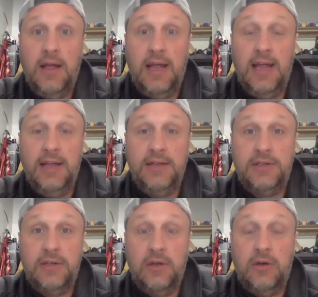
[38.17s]

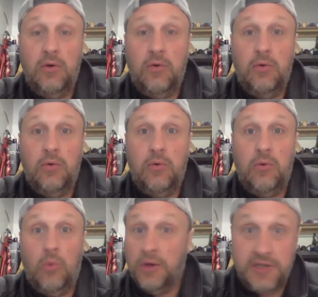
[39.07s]
is
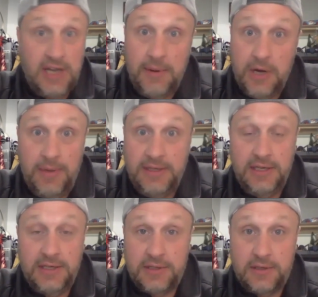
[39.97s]
what's the name of your business?